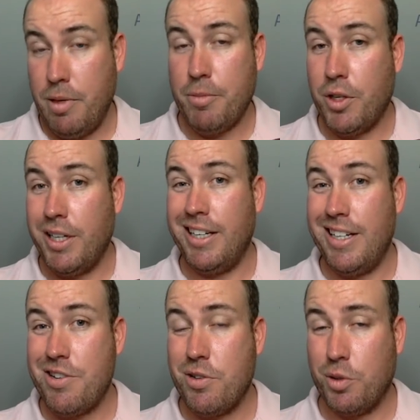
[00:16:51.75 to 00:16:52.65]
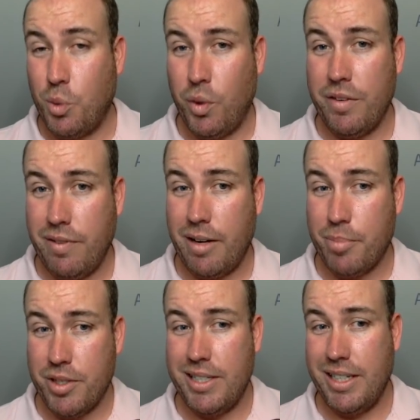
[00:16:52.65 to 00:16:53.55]
Remember, an additional
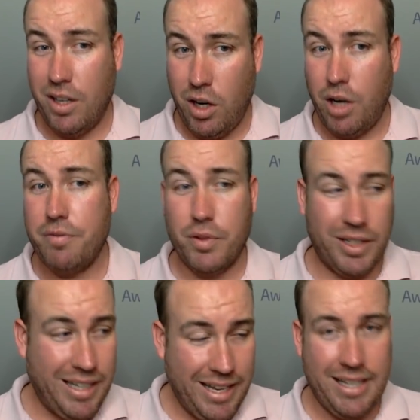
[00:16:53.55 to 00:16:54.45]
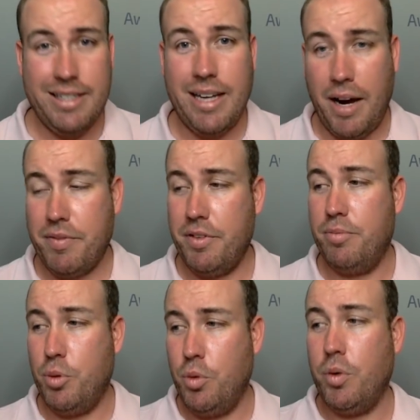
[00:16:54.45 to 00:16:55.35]
25% off for kids after
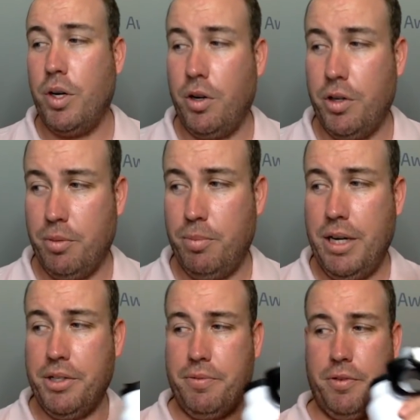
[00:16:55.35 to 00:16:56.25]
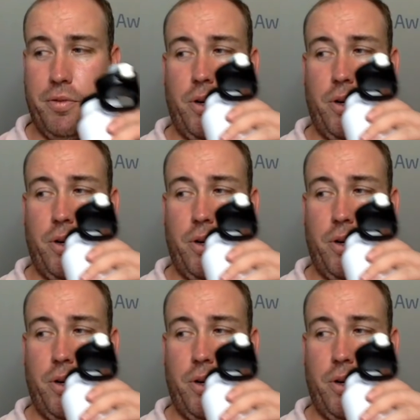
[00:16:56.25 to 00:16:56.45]
you've pooled all your miles for